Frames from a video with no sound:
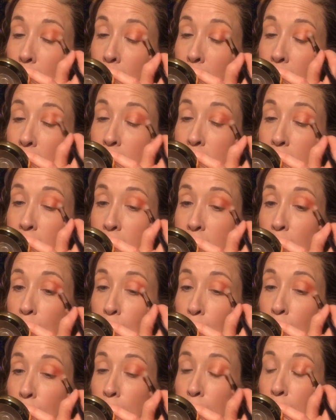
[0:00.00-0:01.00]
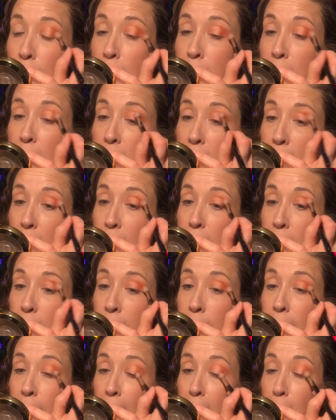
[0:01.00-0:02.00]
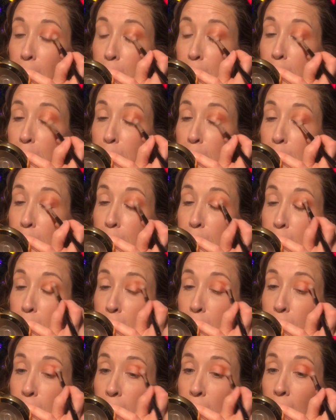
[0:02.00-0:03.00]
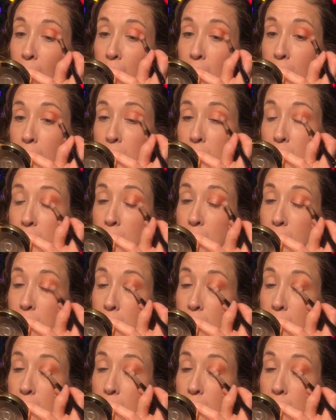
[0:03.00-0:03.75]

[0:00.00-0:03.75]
These are some really vibrant, beautiful colors.